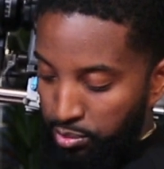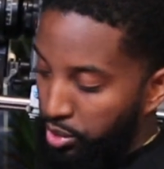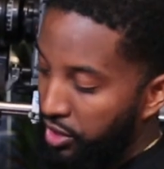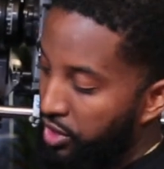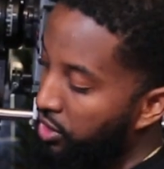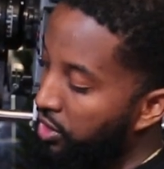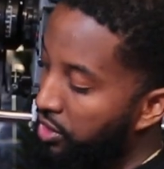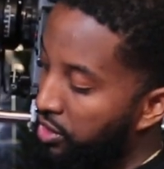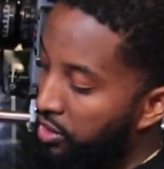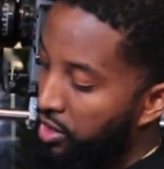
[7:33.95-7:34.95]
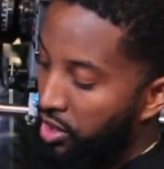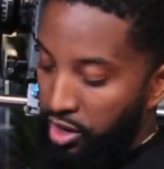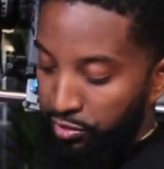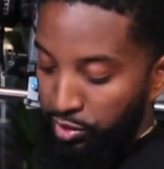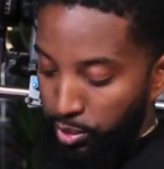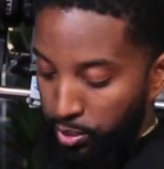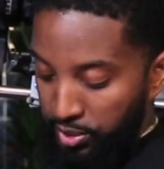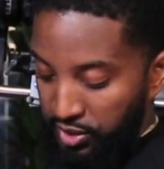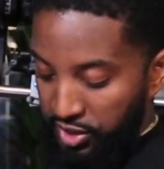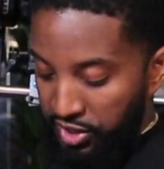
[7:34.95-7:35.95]
pretty good, comfortable
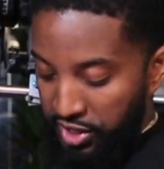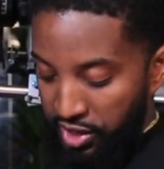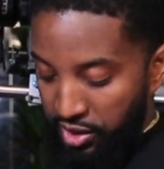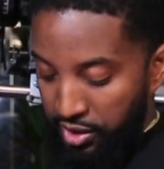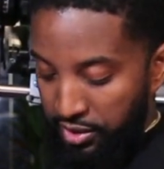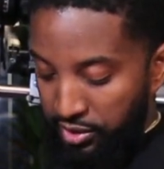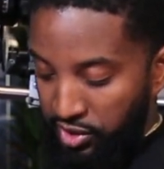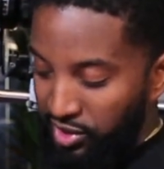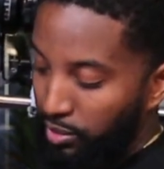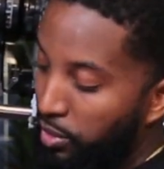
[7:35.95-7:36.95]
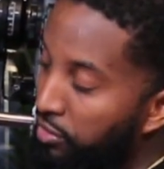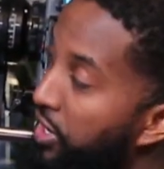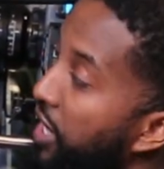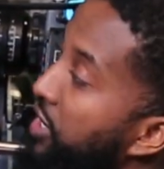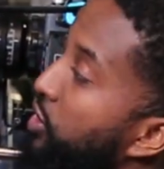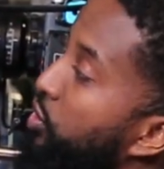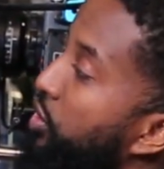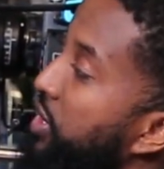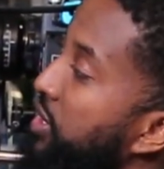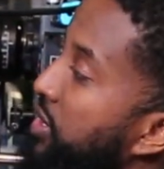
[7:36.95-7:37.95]
position here, just above 90
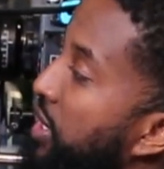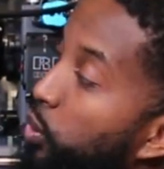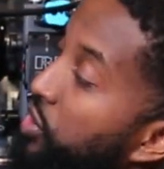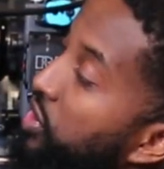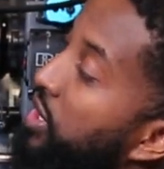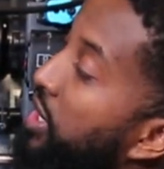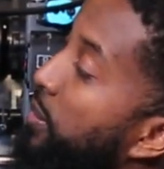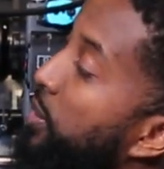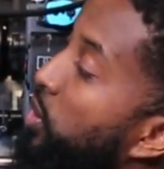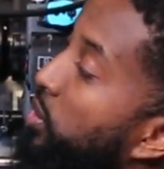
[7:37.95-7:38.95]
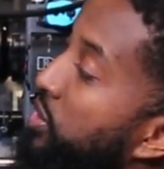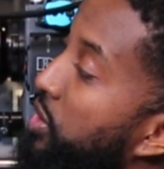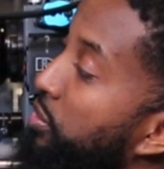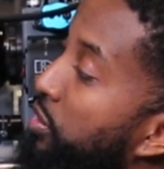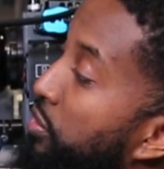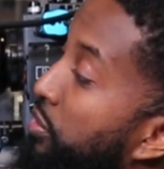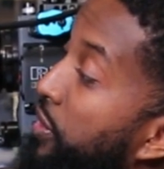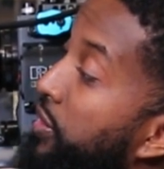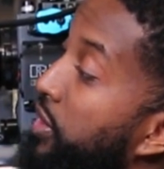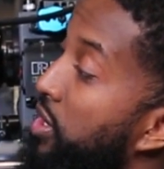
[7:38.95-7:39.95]
degrees, which is gonna allow me to hold this up for a
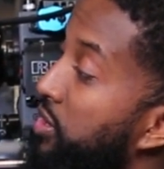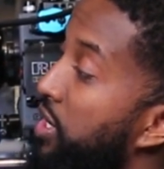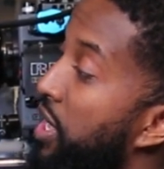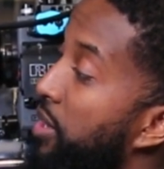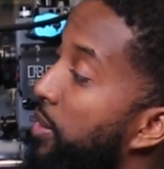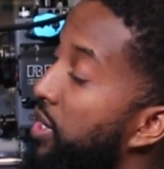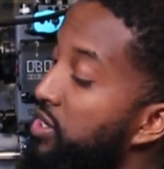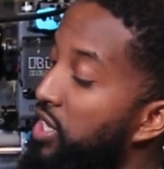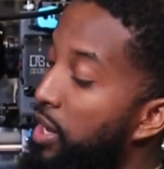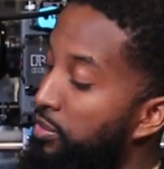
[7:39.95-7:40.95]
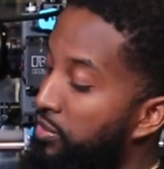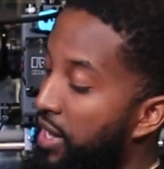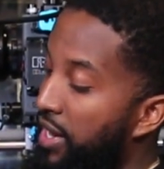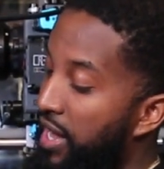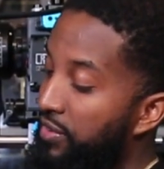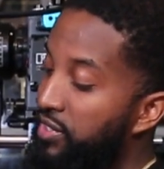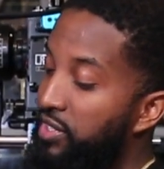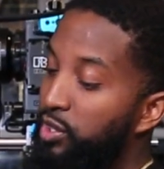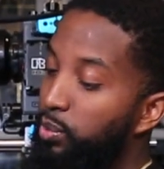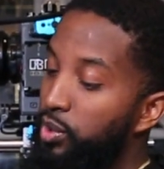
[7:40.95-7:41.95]
very long time. And on top of that, I have
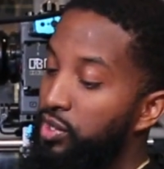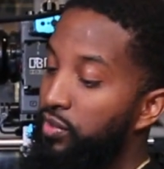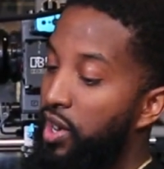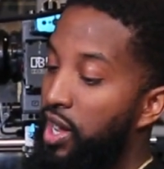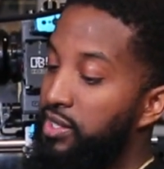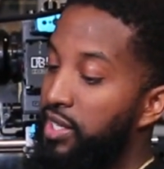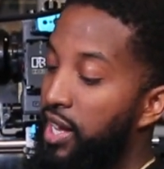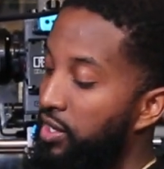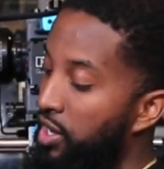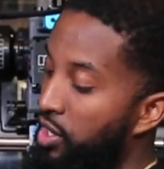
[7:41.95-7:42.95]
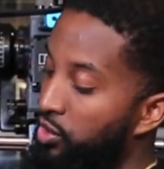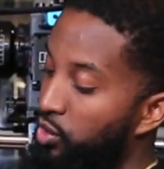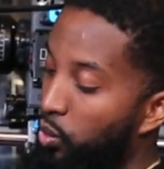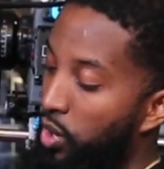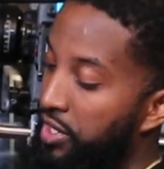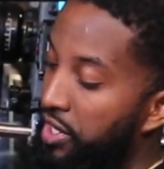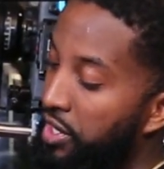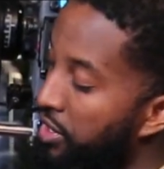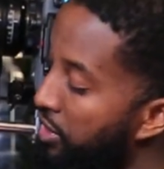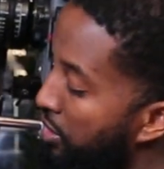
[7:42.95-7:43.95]
6 points of contact. So one
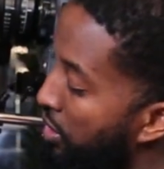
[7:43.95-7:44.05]
here,